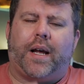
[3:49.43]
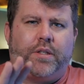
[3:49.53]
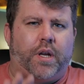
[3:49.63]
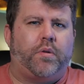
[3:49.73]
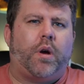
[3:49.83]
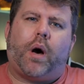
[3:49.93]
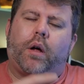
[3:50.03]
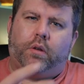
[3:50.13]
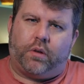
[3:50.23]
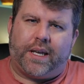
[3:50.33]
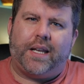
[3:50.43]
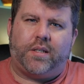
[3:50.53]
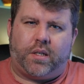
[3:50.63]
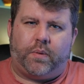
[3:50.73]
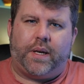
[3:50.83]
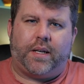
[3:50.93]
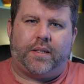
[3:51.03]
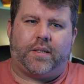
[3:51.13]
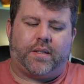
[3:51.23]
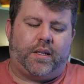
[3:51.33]
I don't know. I'll look into
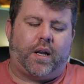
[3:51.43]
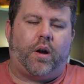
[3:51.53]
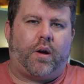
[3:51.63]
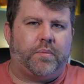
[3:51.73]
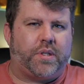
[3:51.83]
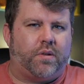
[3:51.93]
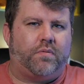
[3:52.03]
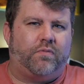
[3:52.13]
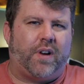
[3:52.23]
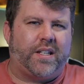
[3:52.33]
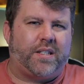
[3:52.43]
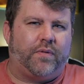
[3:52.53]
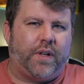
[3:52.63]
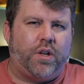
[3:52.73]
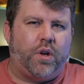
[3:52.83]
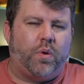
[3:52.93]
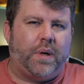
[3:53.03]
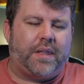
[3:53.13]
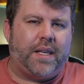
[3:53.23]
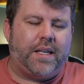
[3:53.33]
it. You know, I'm still relatively new
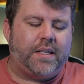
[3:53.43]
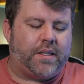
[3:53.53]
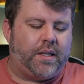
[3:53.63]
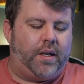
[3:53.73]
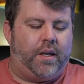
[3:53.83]
with these.